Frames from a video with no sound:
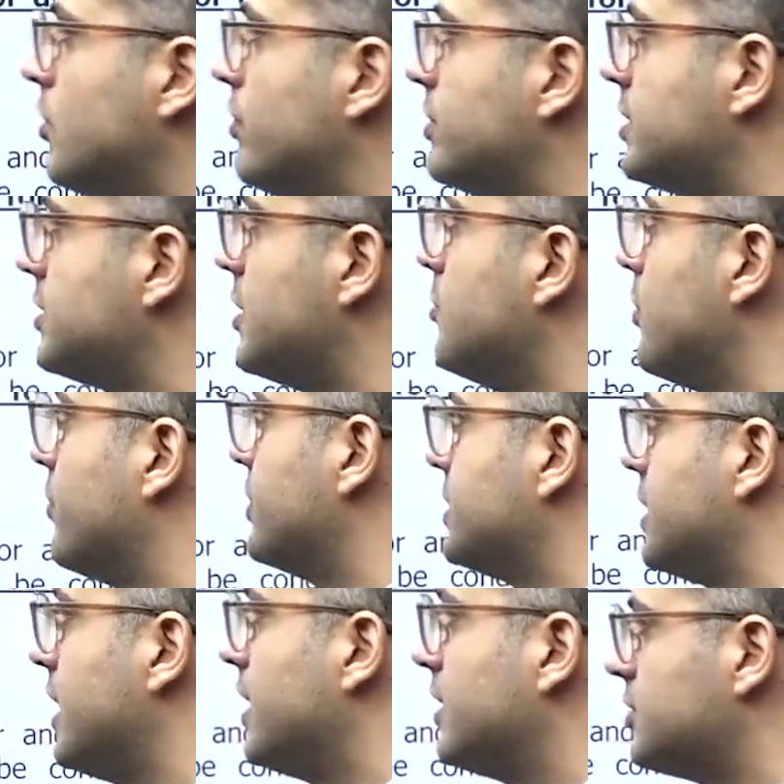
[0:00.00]
of assistant
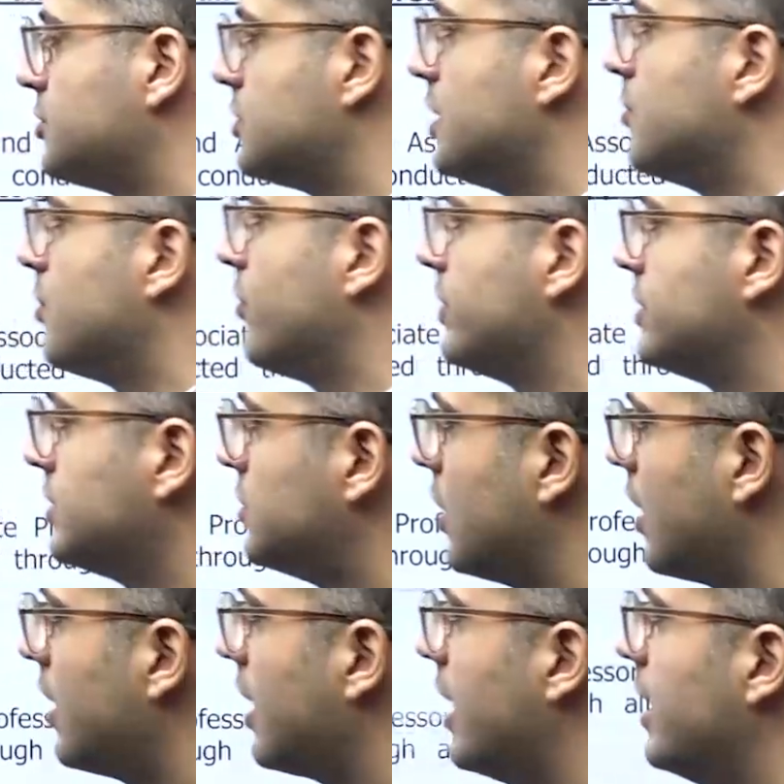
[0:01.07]
professor and associate professor.
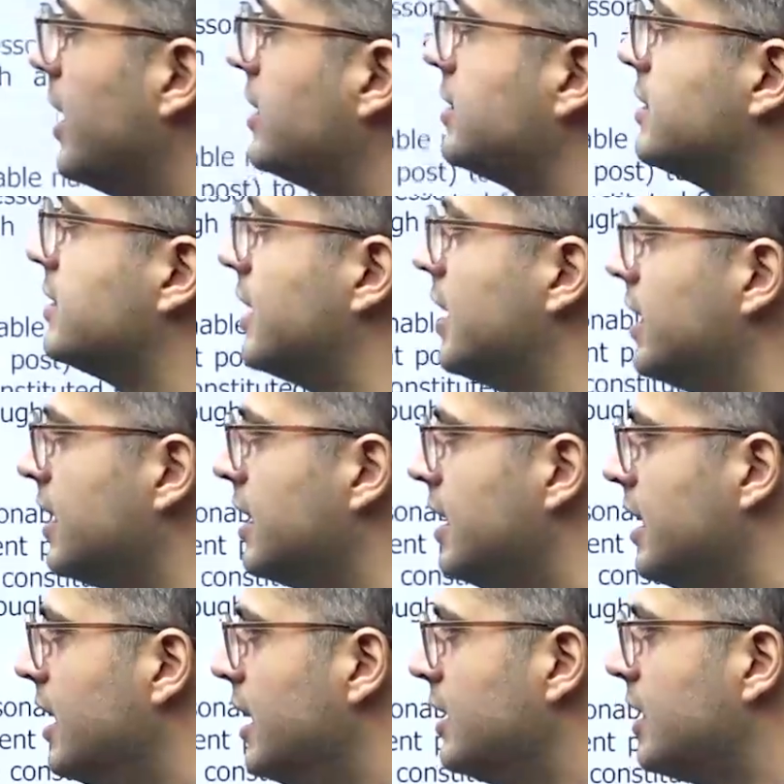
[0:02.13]
General guidelines is that
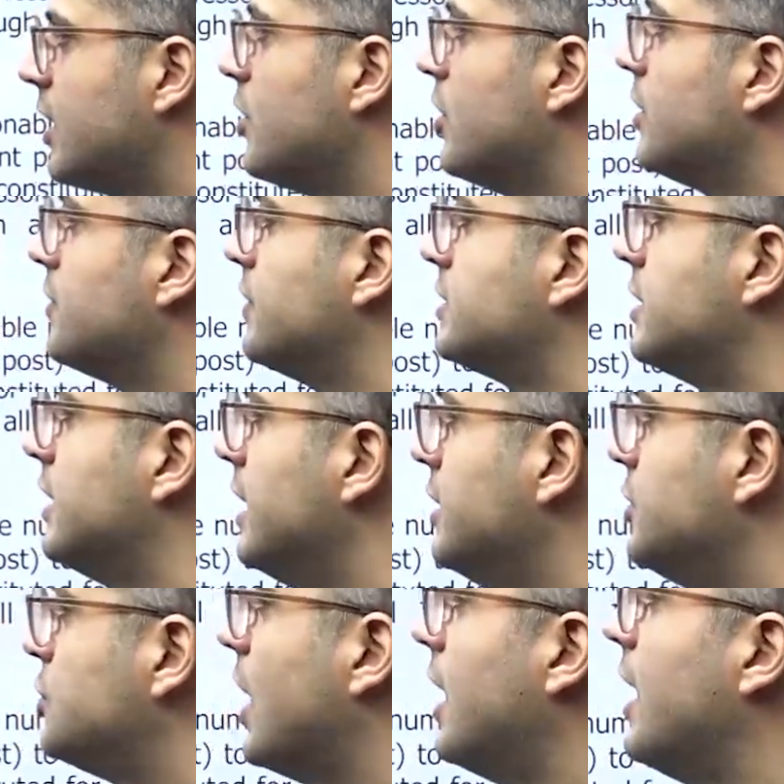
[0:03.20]
the university
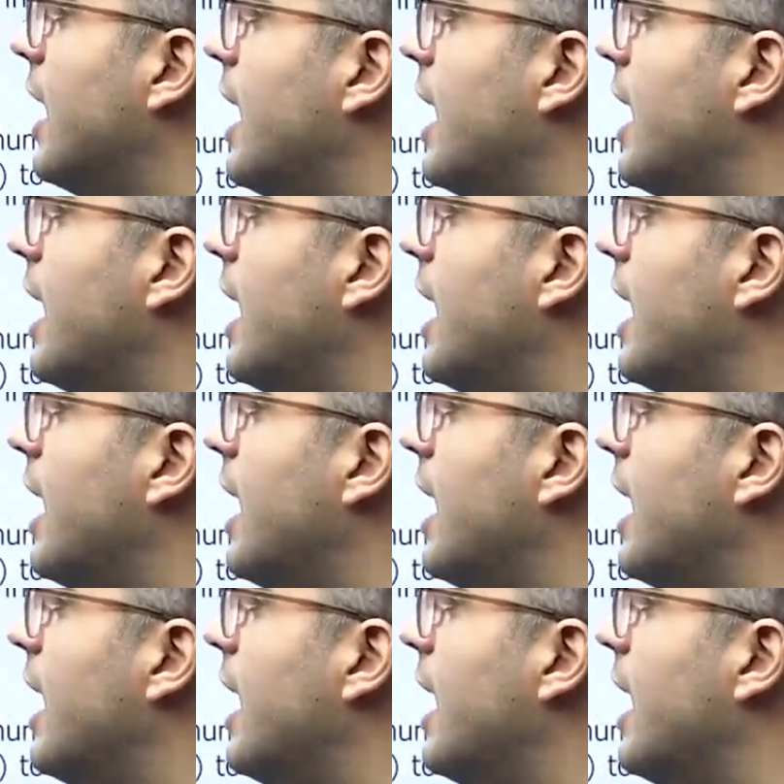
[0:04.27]
shall